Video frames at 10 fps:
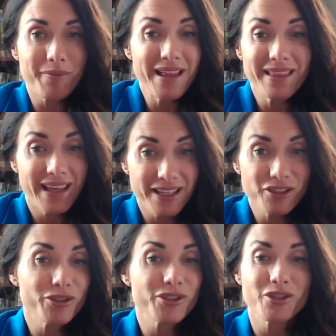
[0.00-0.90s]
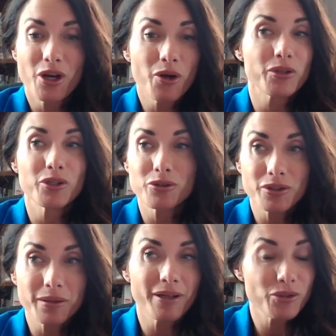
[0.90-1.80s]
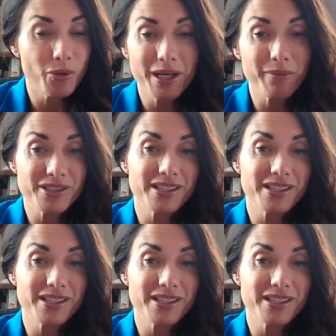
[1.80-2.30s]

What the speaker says: And the answer is no. Usually, about 20%